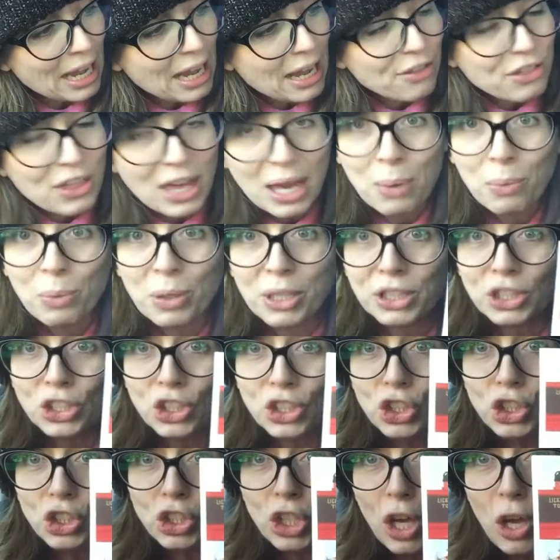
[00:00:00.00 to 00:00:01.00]
There were
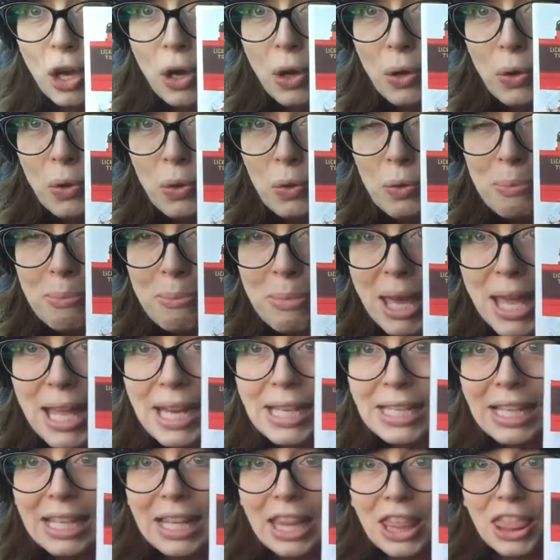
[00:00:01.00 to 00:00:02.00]
so
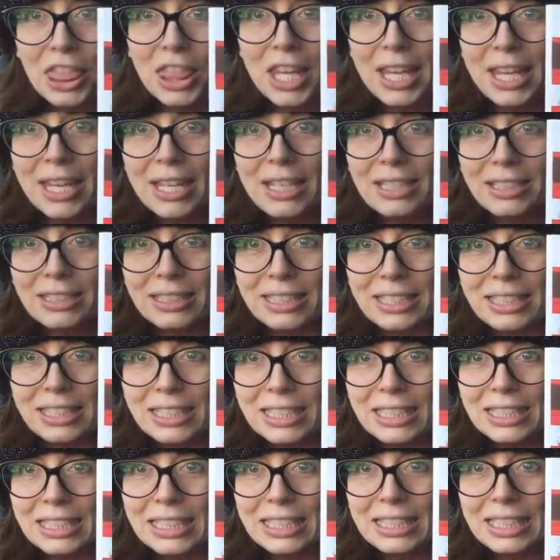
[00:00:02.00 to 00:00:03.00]
many things
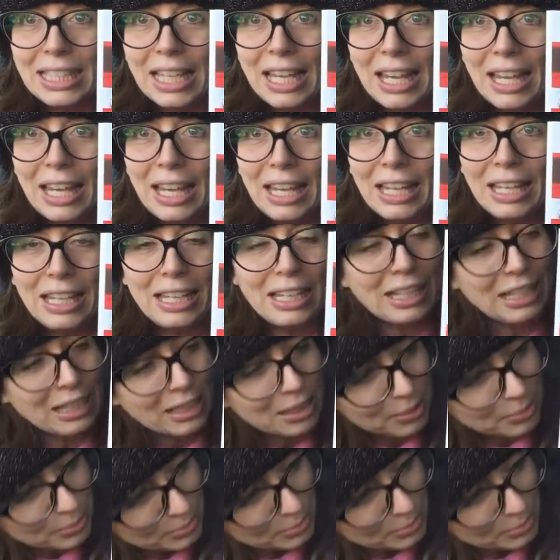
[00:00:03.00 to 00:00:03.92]
to see.